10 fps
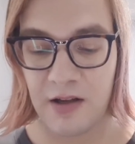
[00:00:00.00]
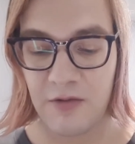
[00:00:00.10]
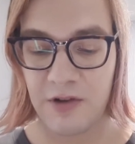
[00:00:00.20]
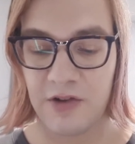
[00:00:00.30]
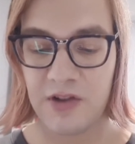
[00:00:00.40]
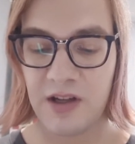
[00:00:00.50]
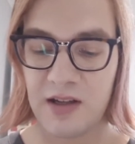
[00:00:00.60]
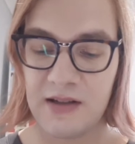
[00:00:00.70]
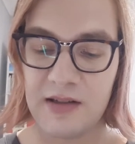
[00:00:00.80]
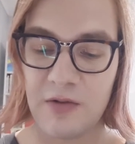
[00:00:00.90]
which
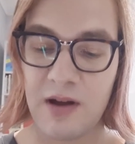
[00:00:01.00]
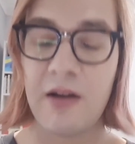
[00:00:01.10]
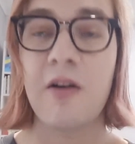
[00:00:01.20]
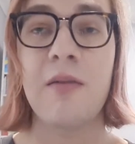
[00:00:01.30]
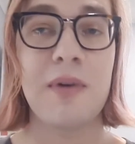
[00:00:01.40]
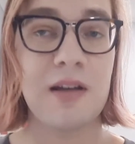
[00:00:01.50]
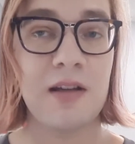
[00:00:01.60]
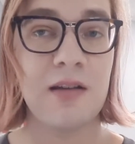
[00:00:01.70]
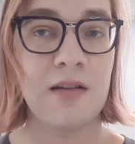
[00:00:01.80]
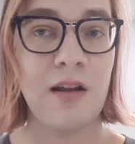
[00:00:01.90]
is quite common
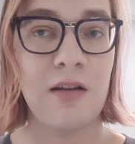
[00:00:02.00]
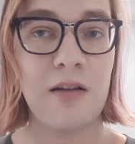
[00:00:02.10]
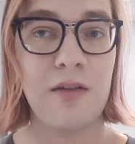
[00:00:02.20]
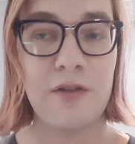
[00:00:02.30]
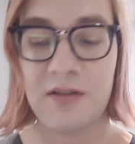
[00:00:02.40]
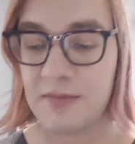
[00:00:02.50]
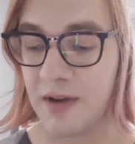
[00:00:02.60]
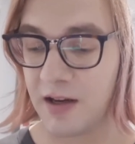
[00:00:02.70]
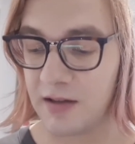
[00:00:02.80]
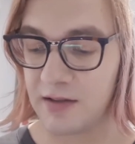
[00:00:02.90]
in a lot of
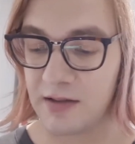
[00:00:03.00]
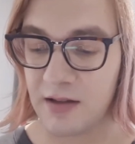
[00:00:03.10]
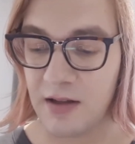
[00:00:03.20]
cosmetics.